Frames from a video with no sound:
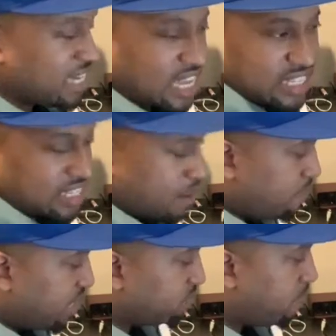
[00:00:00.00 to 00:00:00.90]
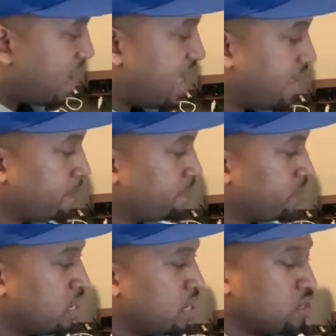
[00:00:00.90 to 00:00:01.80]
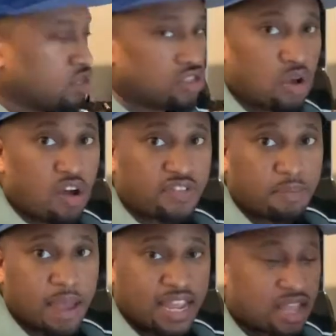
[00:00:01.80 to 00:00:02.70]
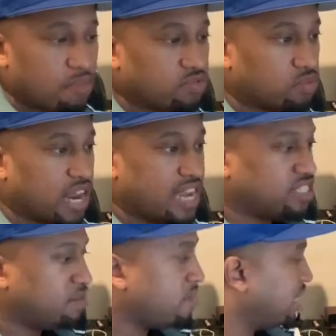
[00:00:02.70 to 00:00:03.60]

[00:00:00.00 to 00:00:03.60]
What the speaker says: get this at Best Buy. So off the back, it comes with an HDMI